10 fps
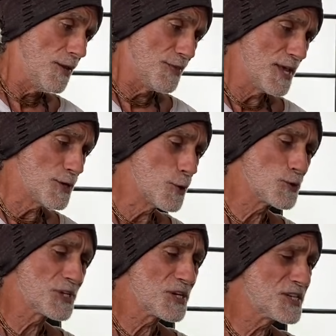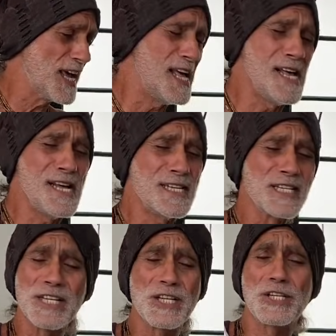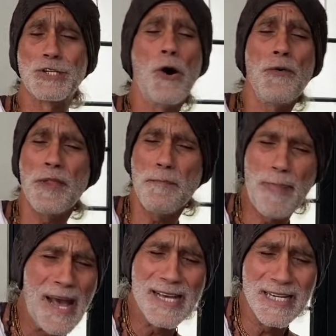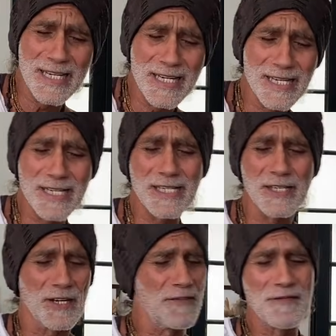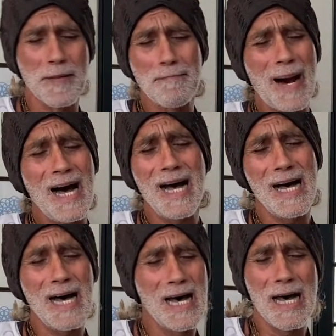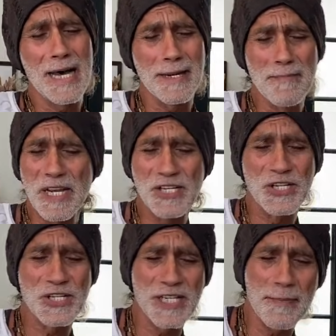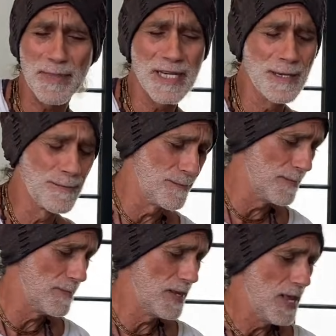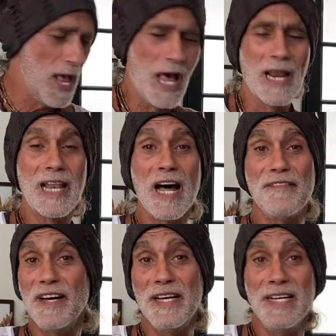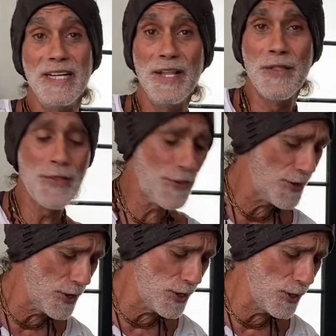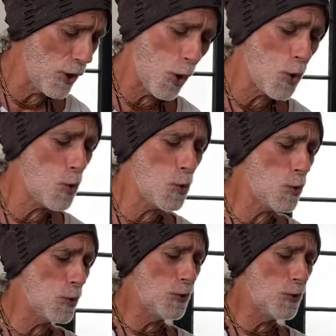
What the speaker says: They used to dance on the banks of the mighty Mississippi, loving the whole